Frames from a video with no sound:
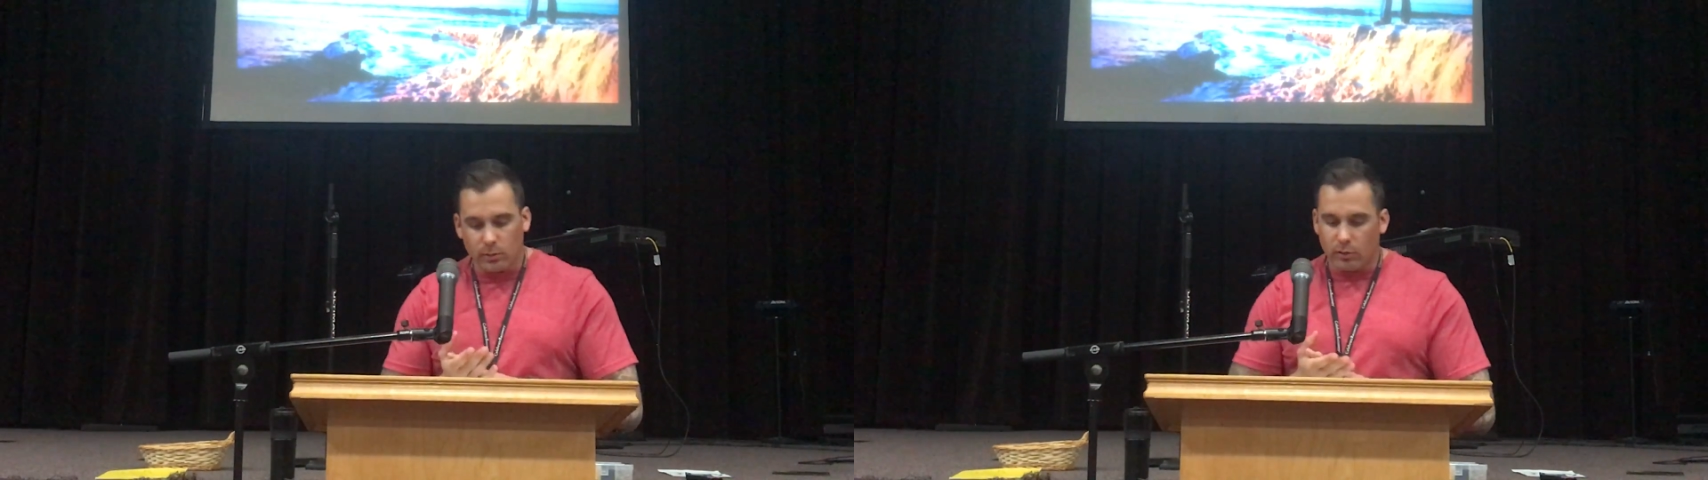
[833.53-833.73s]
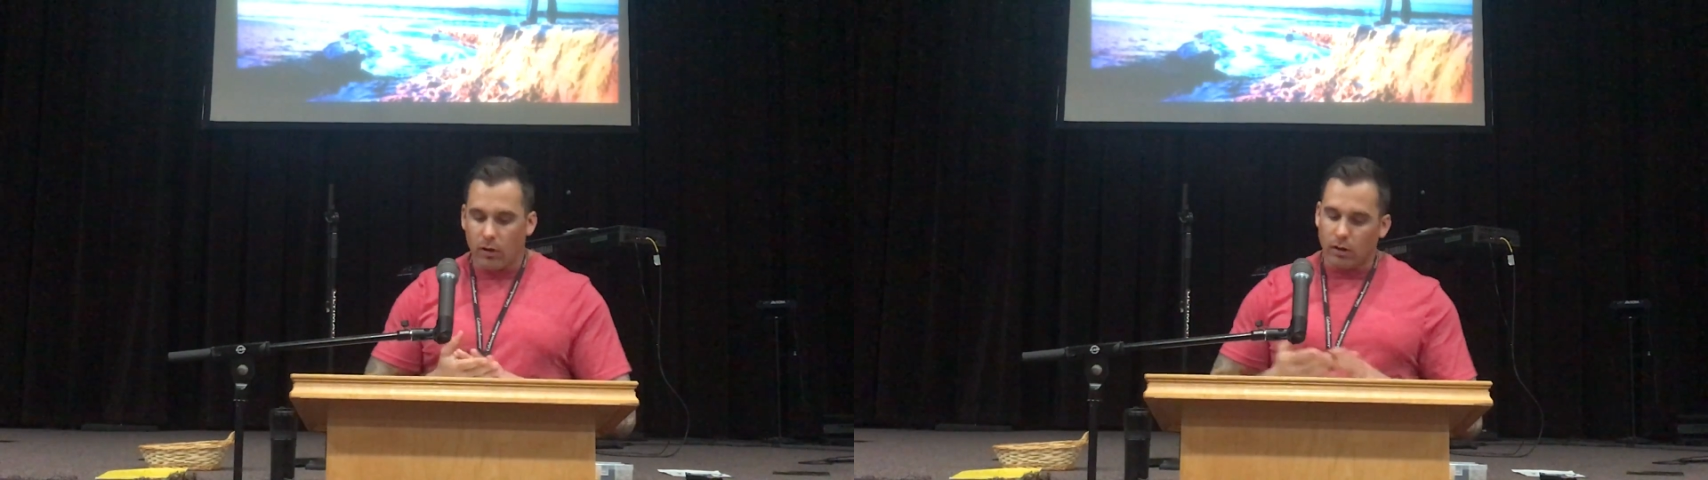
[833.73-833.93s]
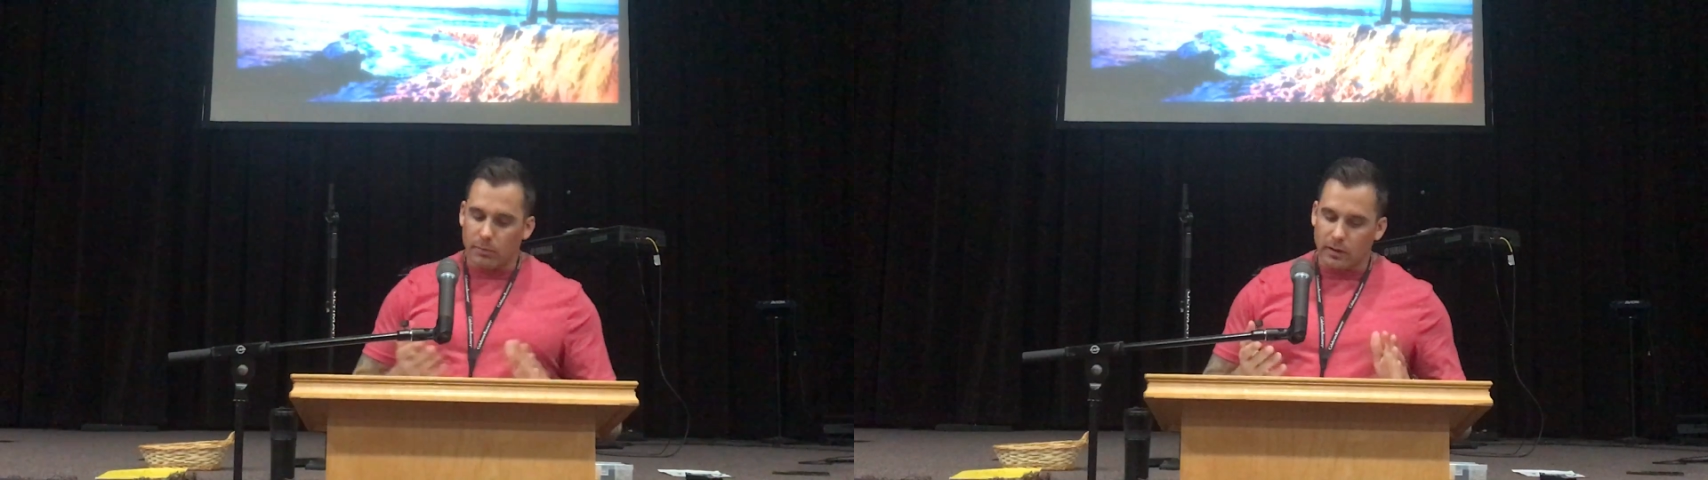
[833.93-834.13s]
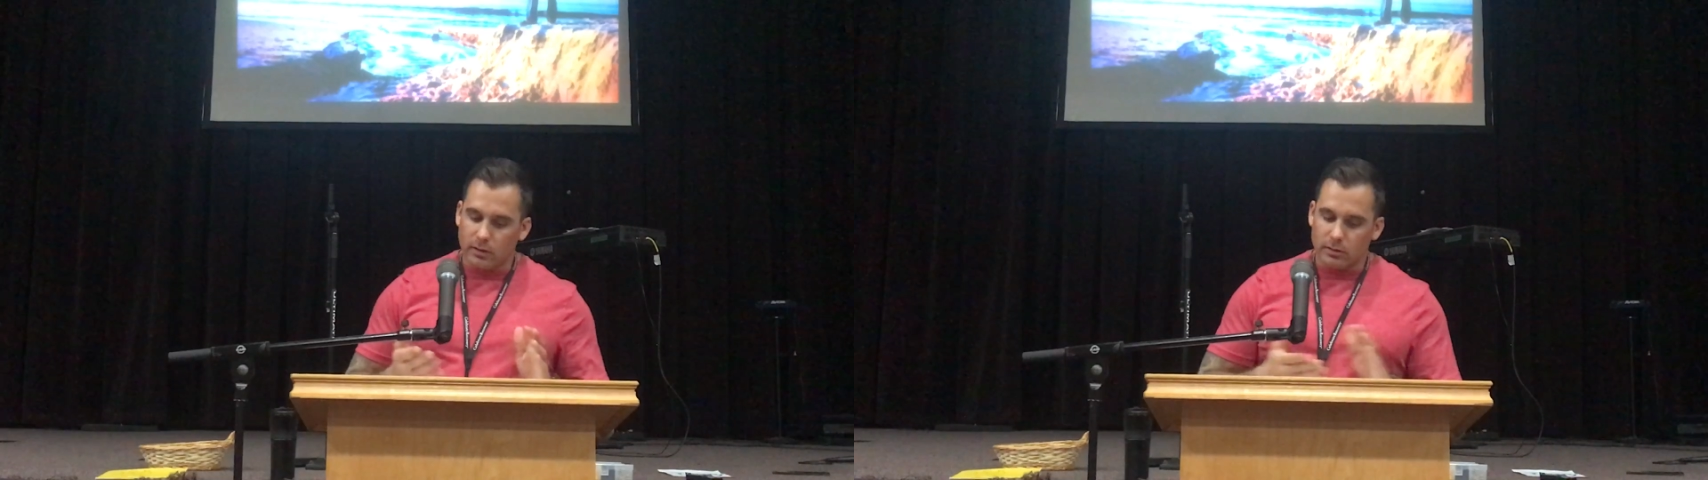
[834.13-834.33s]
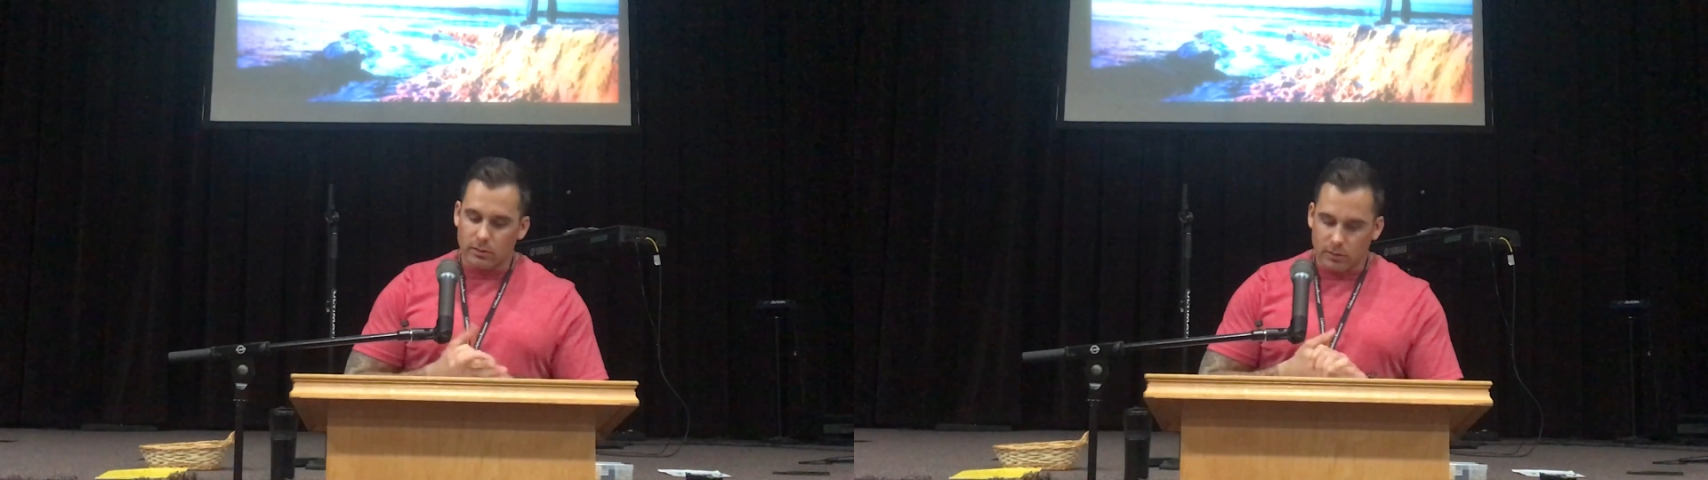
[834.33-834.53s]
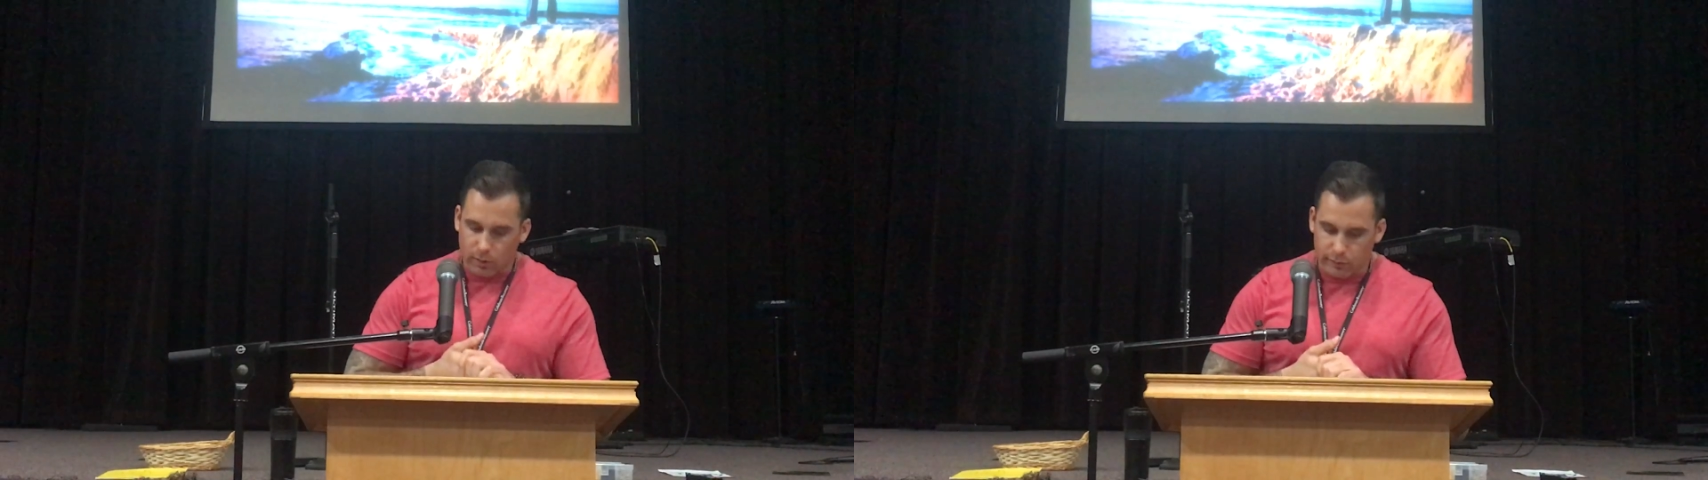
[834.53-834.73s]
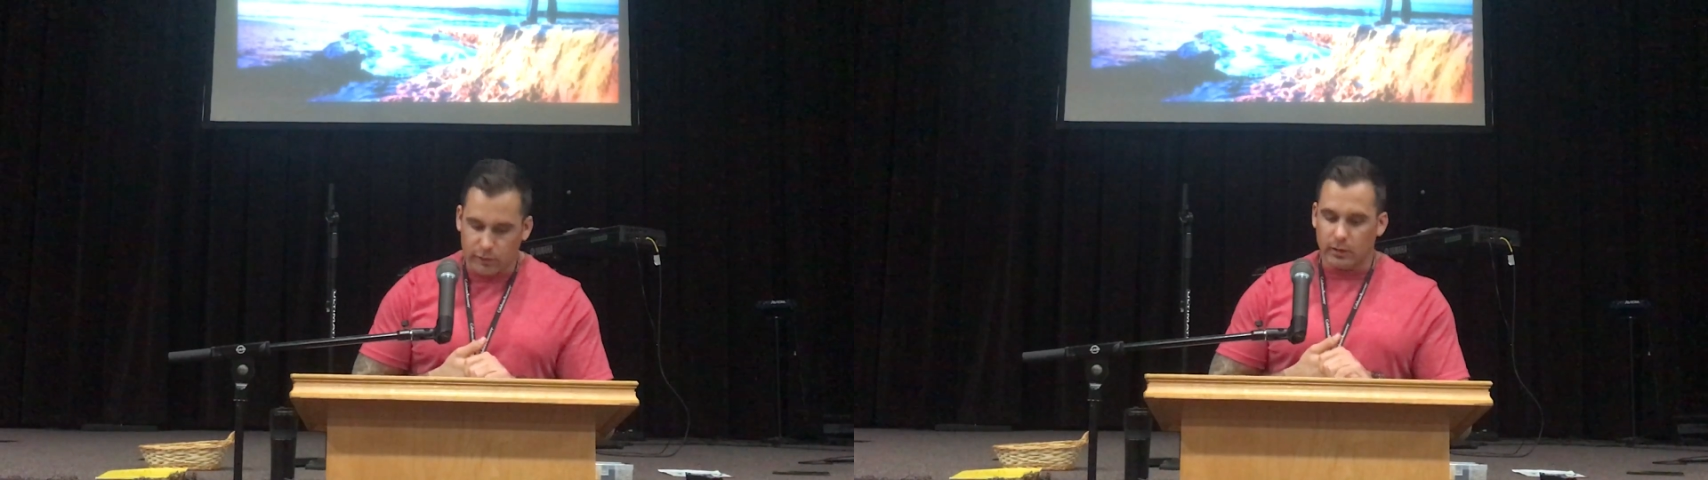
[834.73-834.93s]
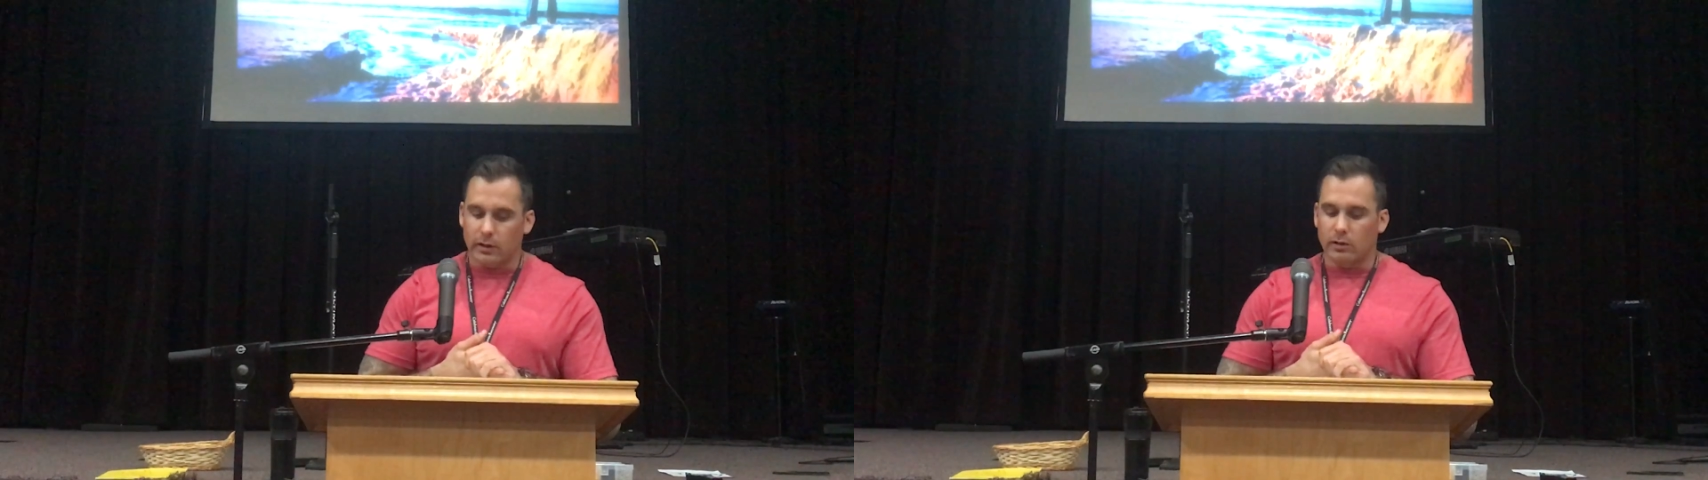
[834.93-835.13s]
we were all a bit over
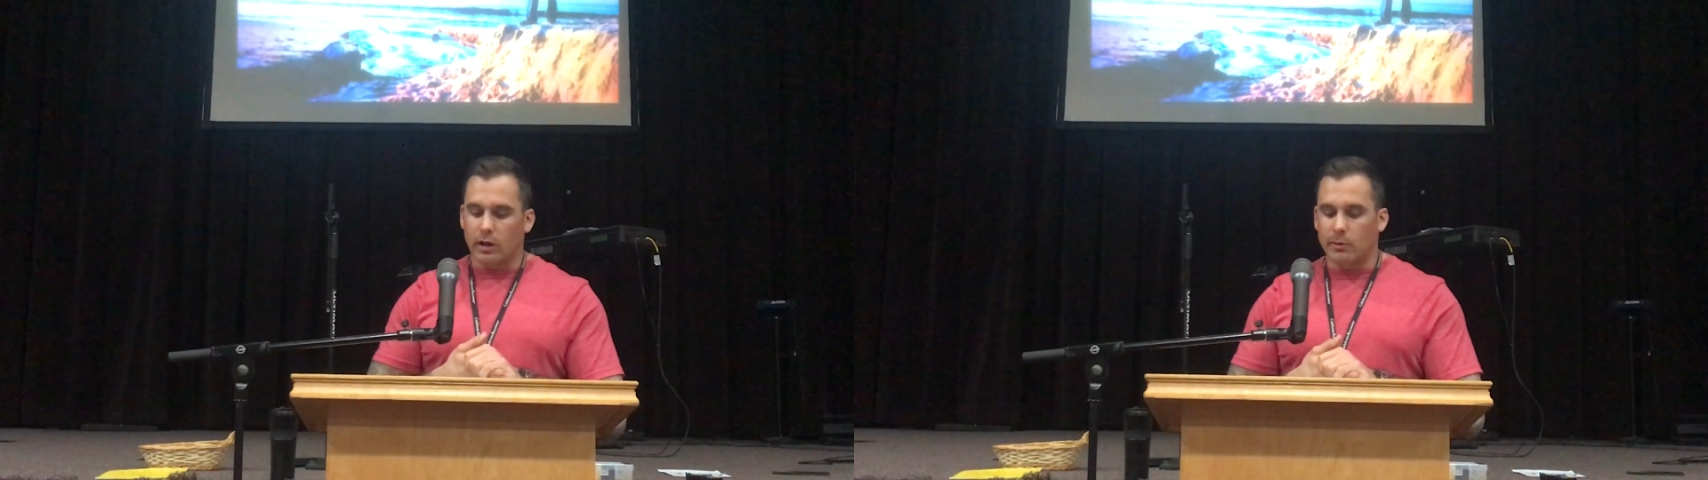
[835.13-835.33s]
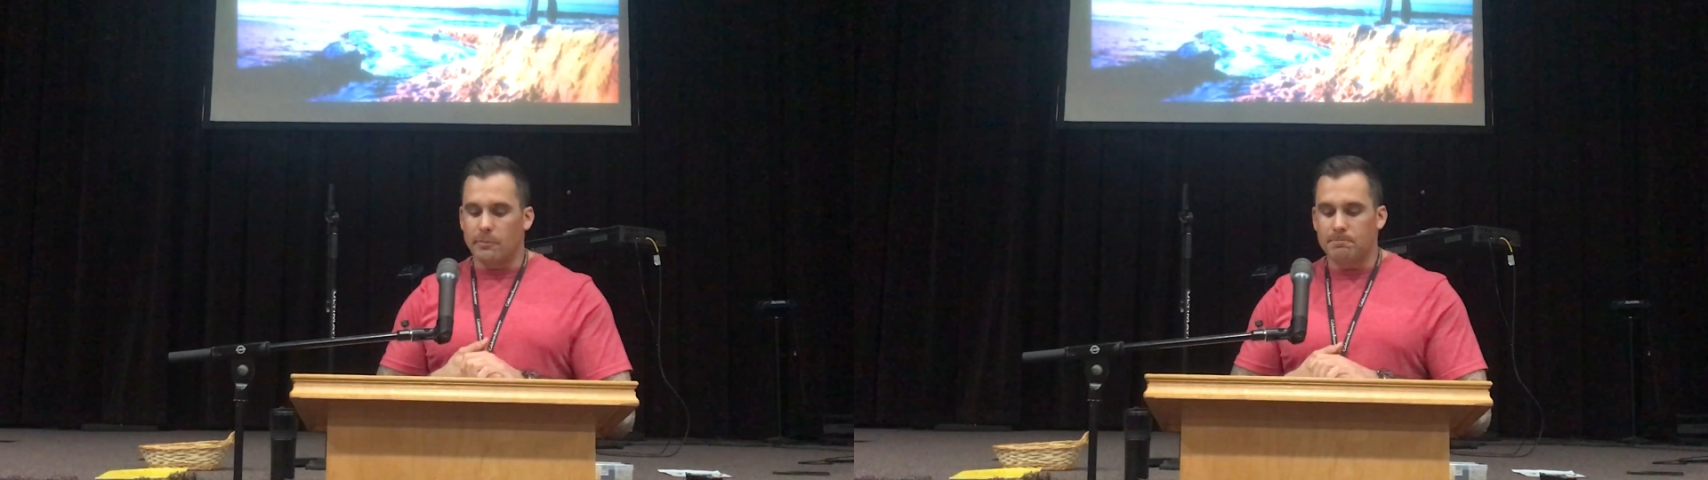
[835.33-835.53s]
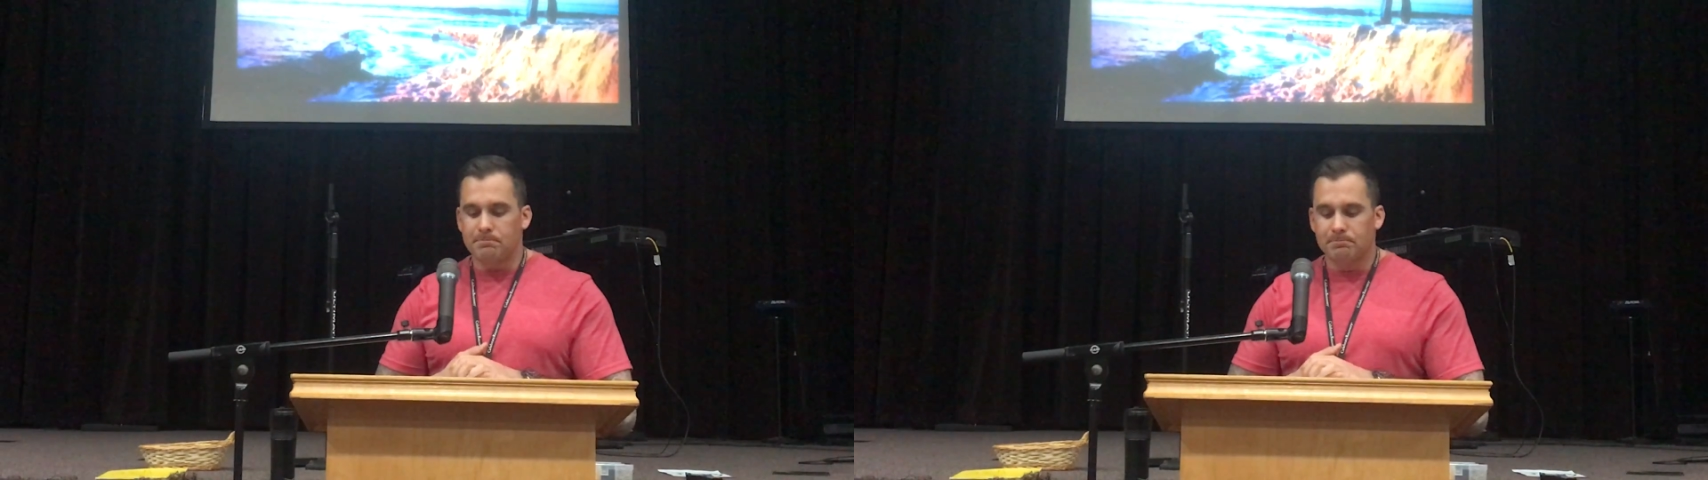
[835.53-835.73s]
the legal limit.